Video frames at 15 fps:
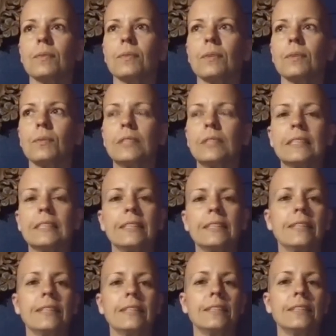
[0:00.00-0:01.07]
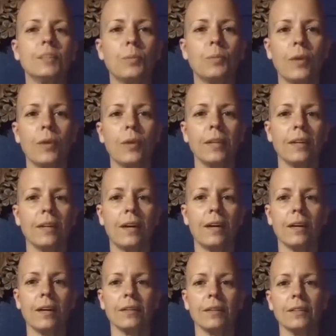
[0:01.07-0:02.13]
was intended to point
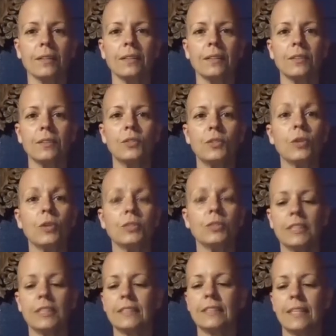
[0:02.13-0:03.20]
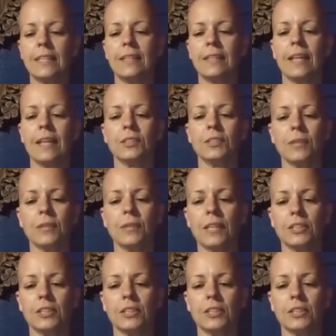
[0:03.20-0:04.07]
our noses in that direction.